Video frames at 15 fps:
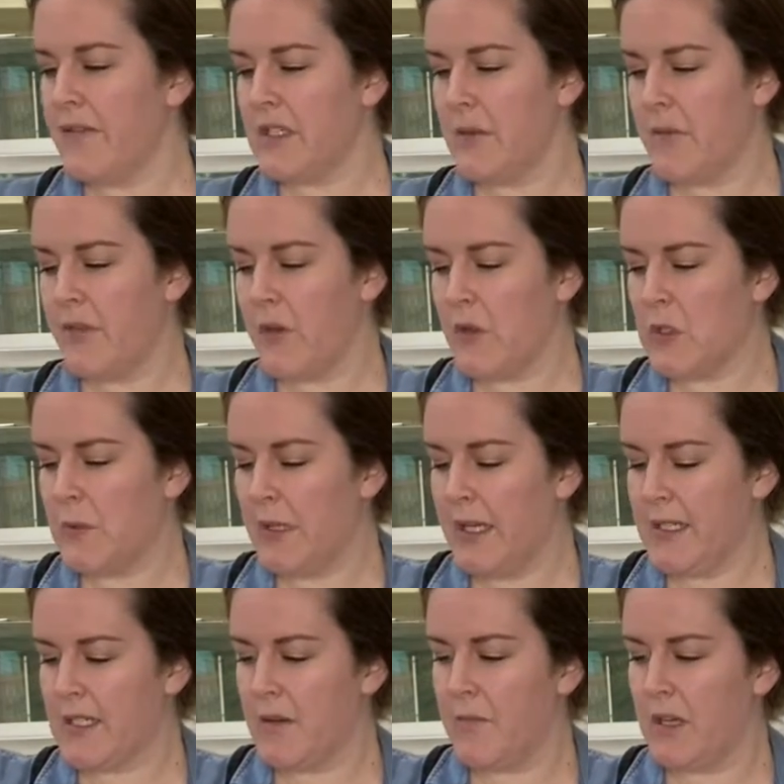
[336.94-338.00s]
some of those
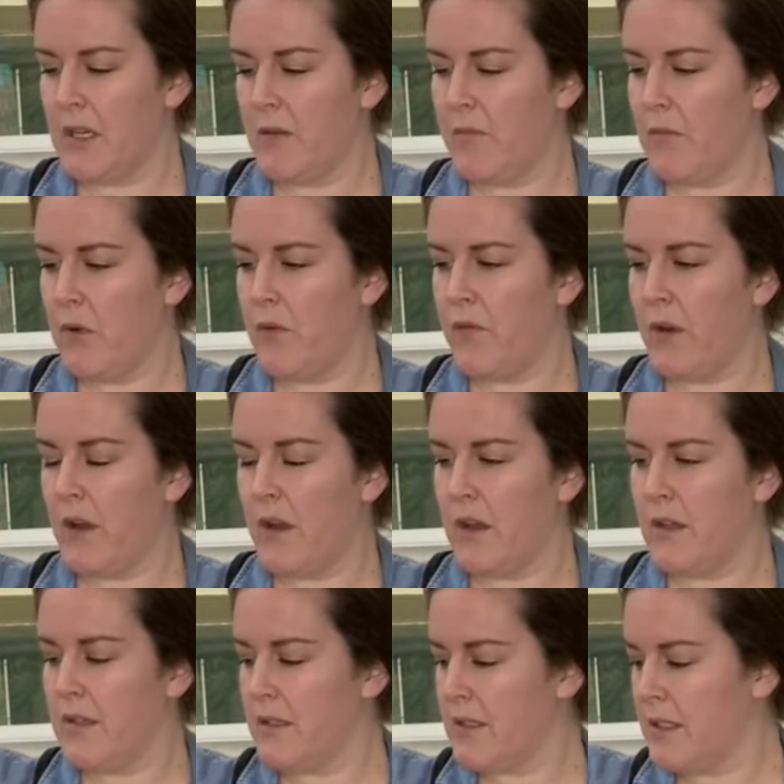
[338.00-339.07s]
placed, I'm gonna move
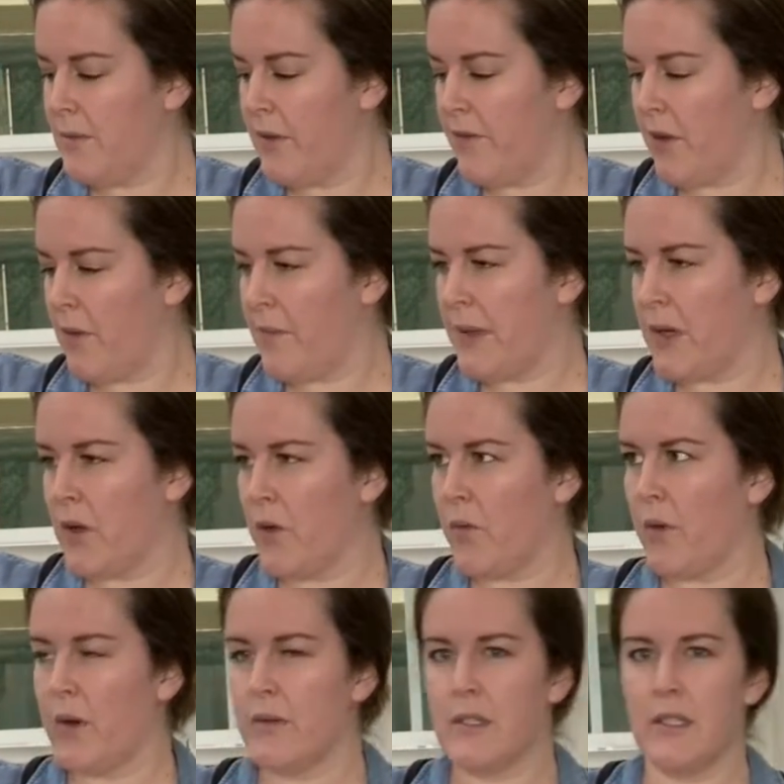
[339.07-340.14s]
on to some of our bigger
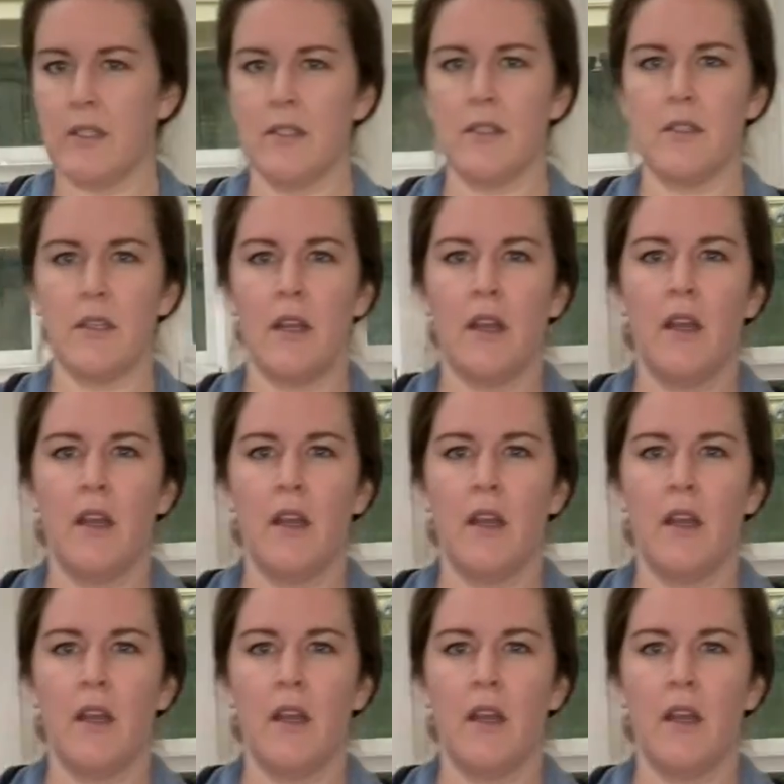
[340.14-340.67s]
roses.